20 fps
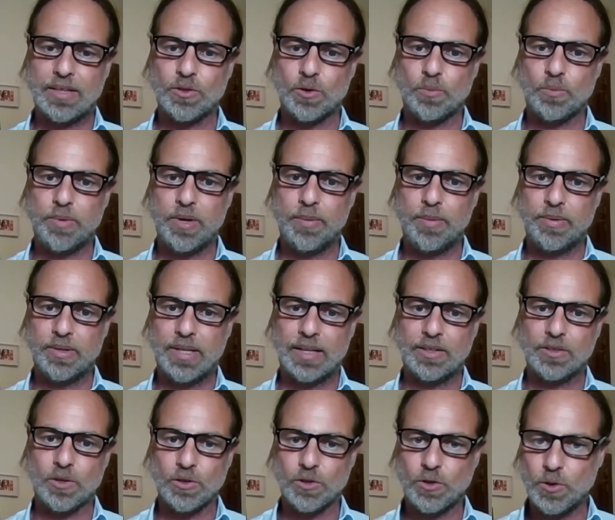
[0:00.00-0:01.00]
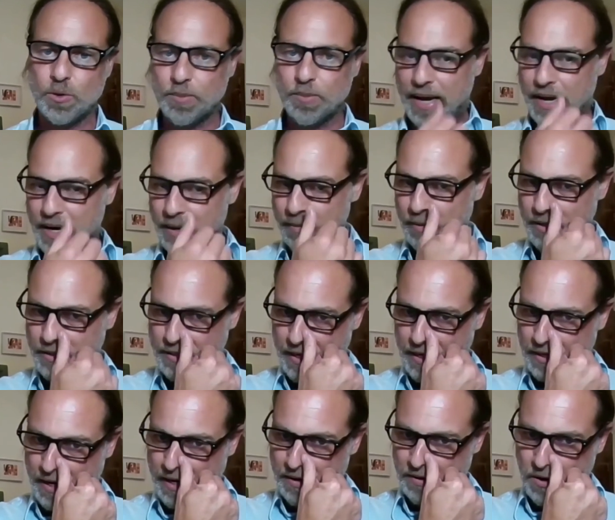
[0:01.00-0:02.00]
has on people that consume cannabis
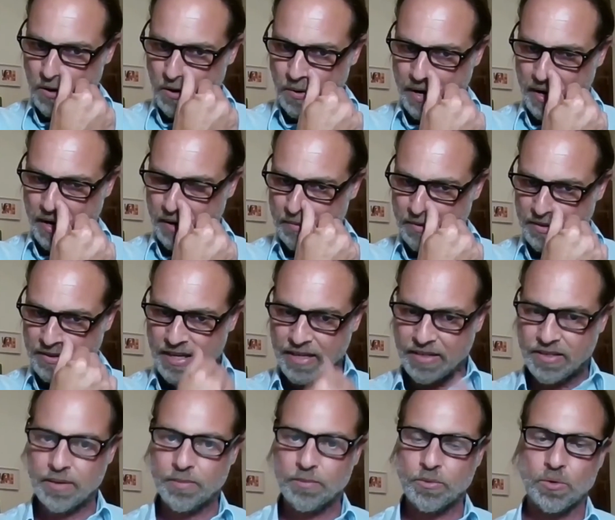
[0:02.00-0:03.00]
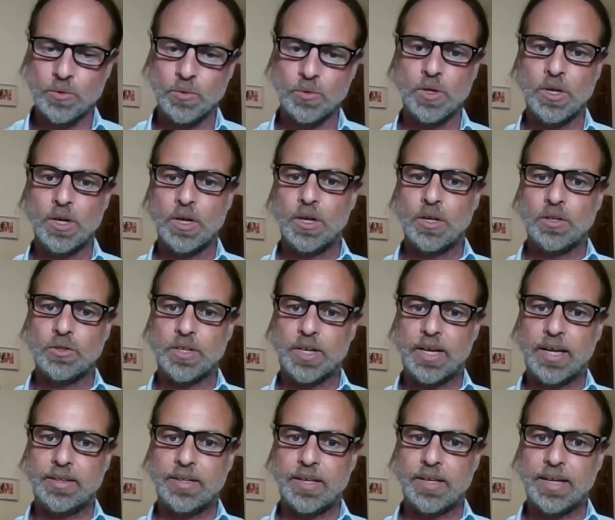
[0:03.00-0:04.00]
and grow cannabis, they seem to
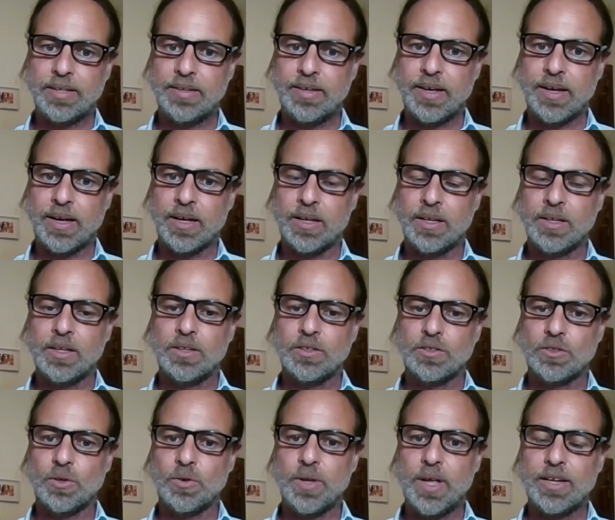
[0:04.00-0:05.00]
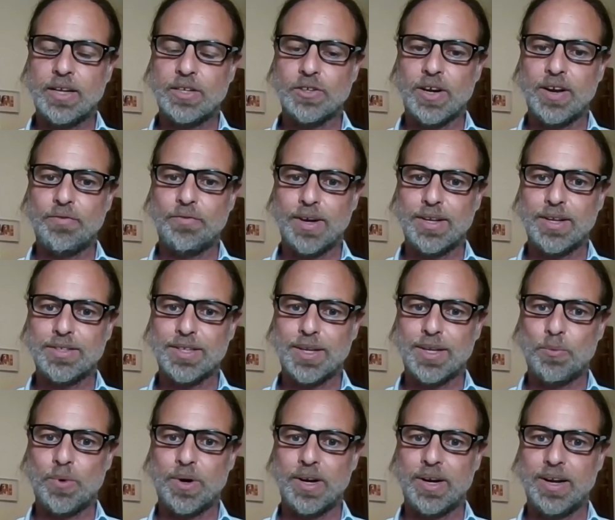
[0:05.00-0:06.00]
get the idea. So yeah, try and find
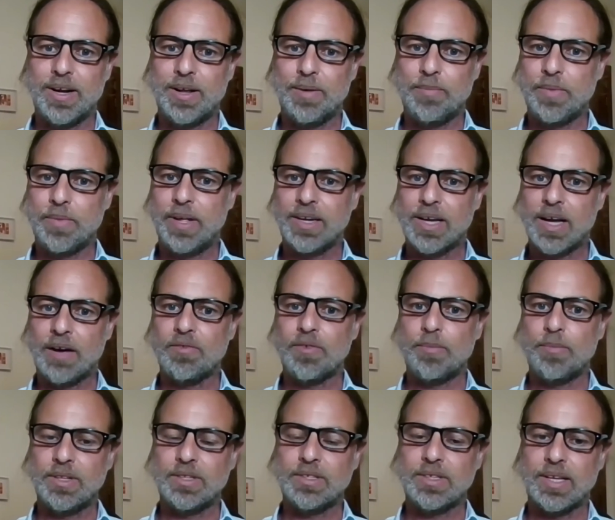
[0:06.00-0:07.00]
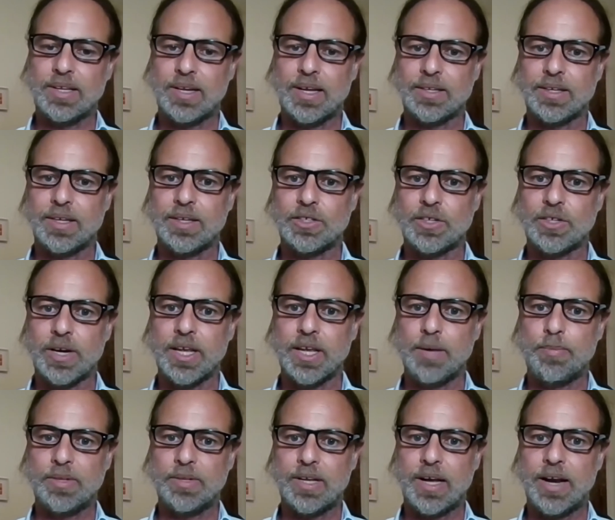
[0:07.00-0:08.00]
someone in government and try and
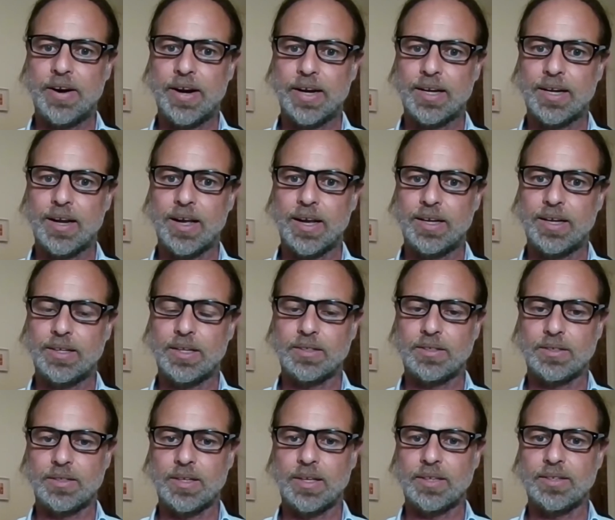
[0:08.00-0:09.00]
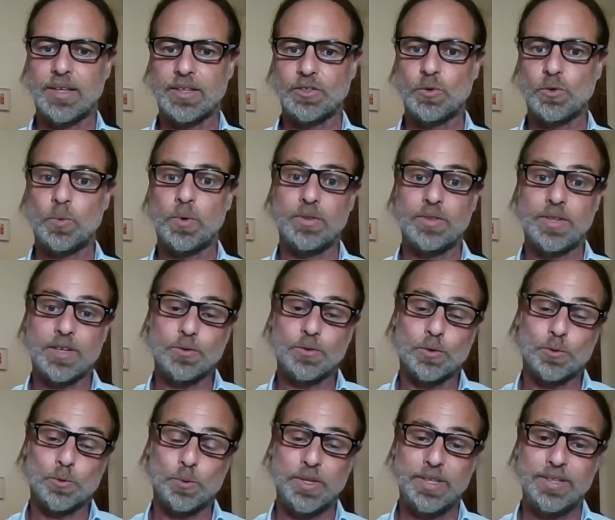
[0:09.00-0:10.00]
keep a direct line. That's
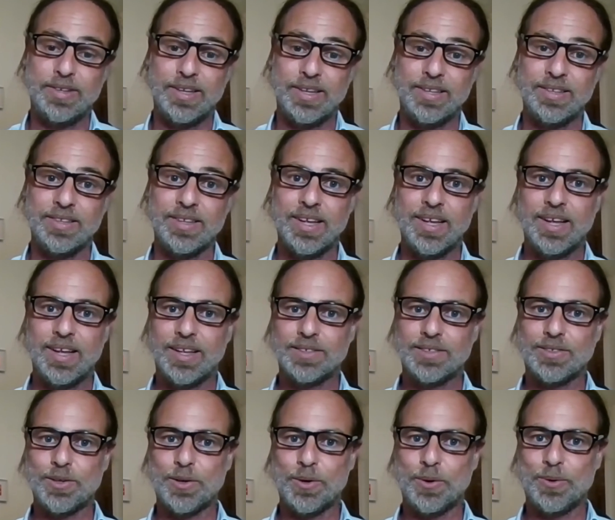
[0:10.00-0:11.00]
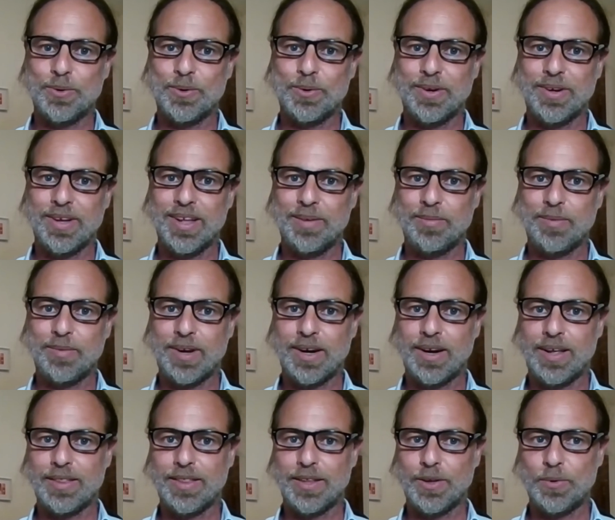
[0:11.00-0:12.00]
what we did. So
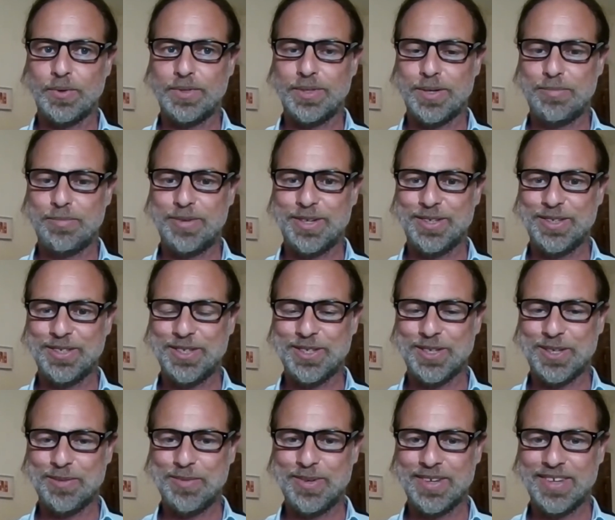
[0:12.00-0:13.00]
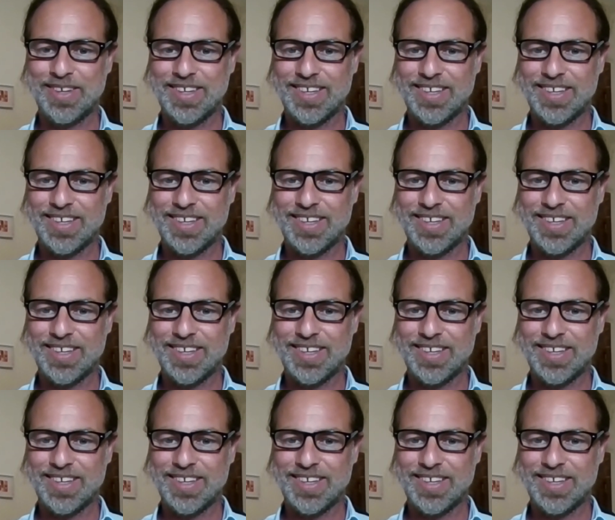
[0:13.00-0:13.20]
I think we did a pretty good job.